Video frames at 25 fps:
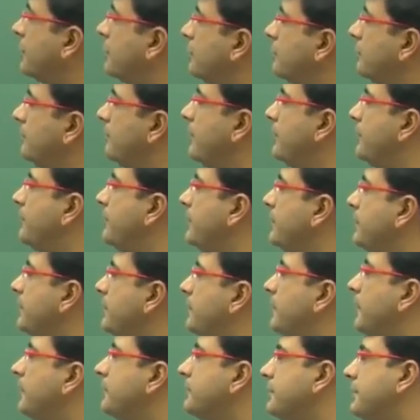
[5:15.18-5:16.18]
to between
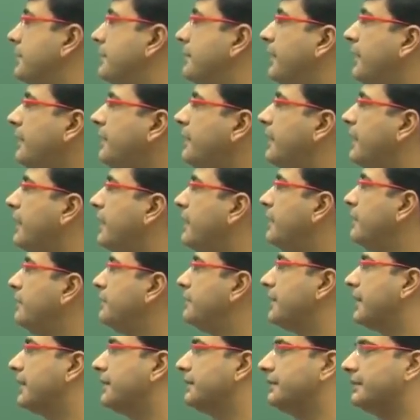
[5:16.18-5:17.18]
the positive and
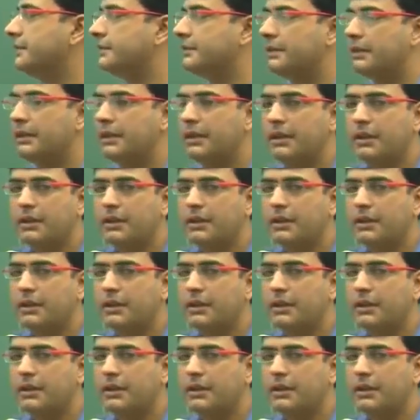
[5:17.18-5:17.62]
negative charges